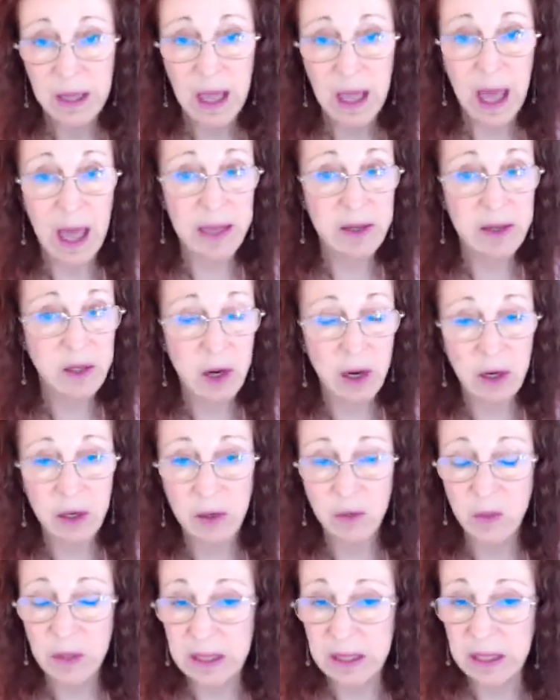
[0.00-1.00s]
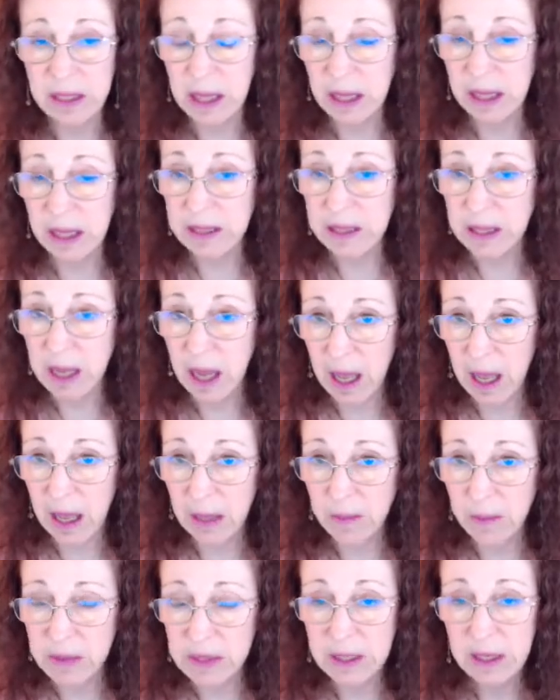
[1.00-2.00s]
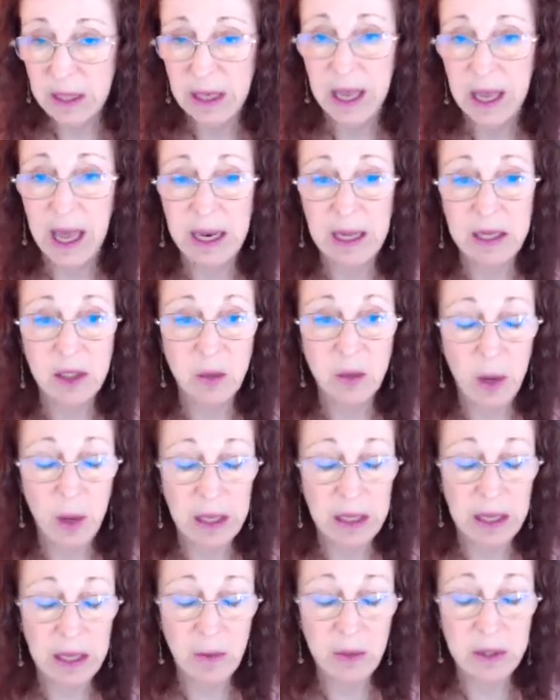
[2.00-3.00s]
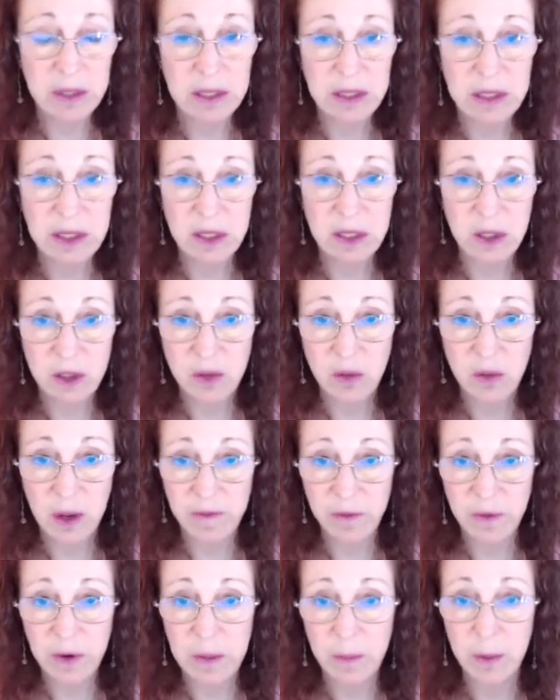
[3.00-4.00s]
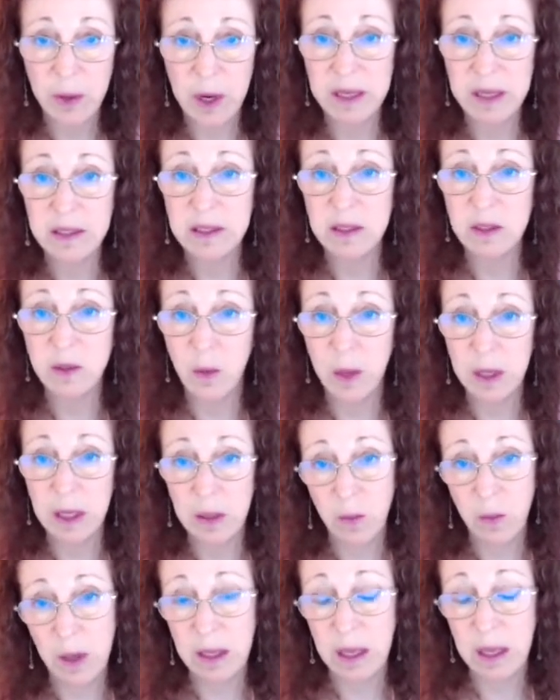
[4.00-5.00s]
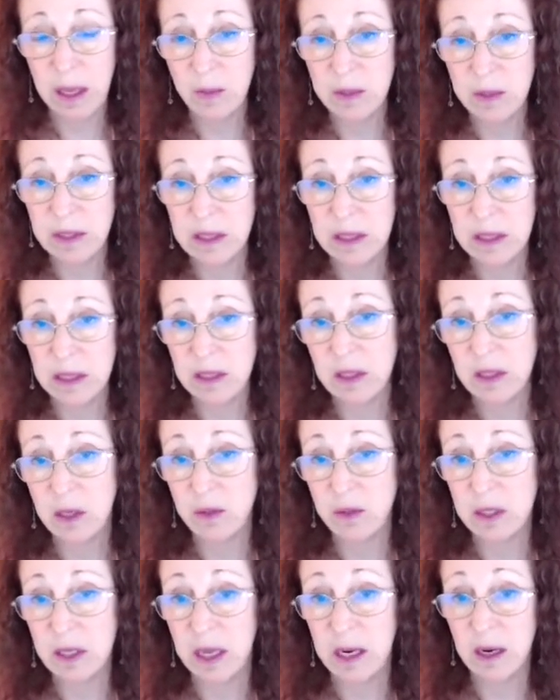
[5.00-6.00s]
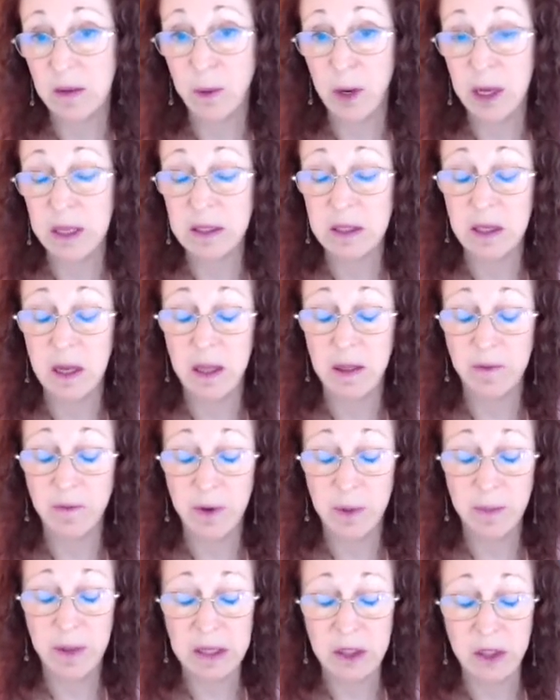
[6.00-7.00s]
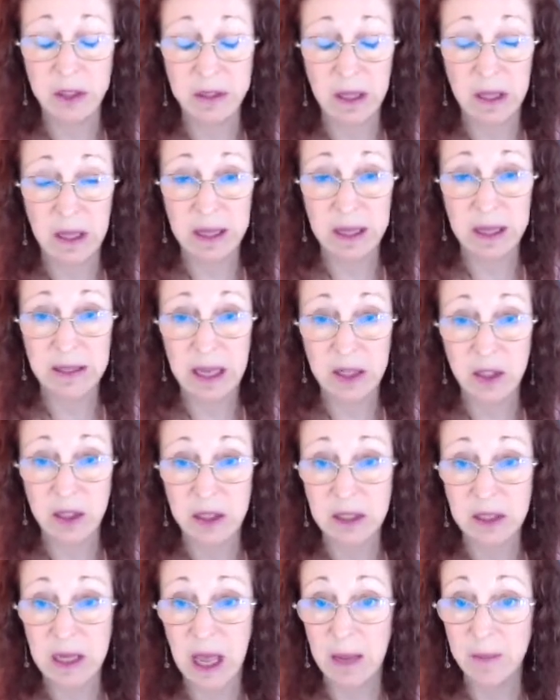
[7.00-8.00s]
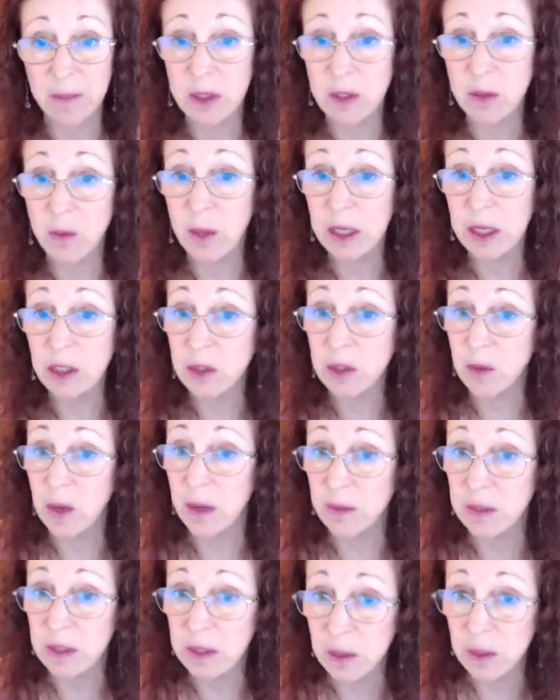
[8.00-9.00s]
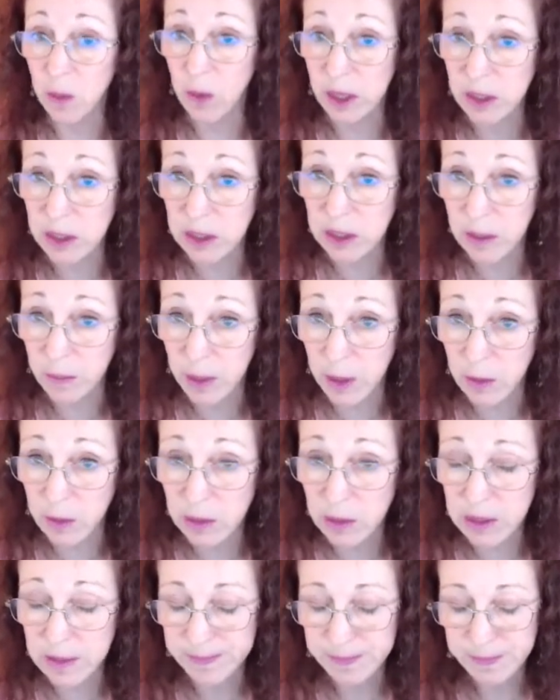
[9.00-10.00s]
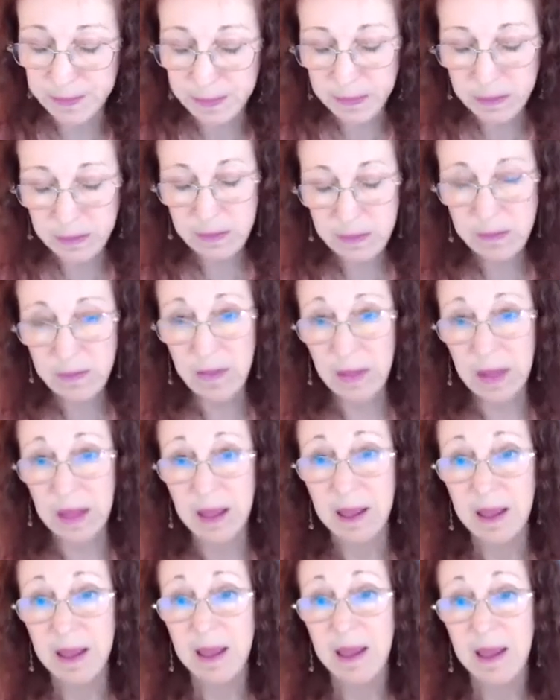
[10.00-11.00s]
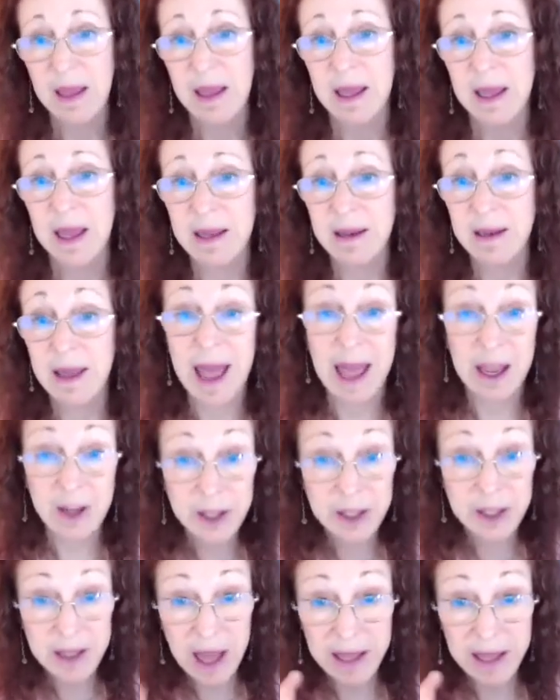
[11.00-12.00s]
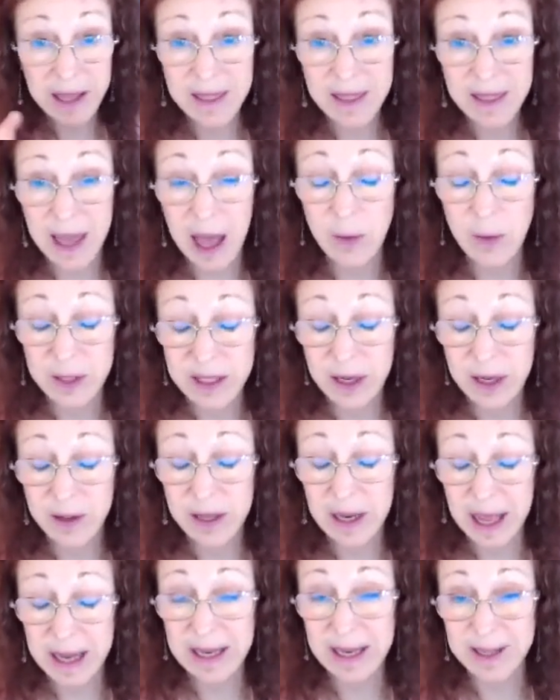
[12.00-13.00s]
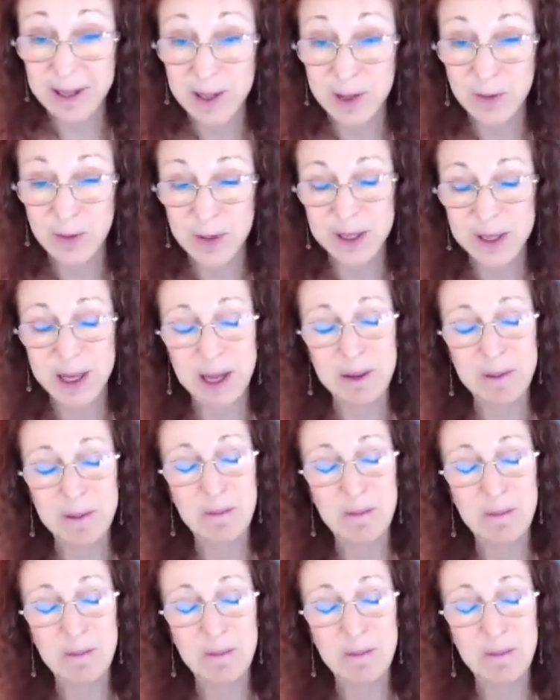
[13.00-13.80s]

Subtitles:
I started to read the LA Times. And at 20, I was at the Detroit Free Press. At 21, I was at the Associated Press and on the front page of the Los Angeles Times. And 22, I was at the Washington Post. And actually, I was there the night Nixon resigned.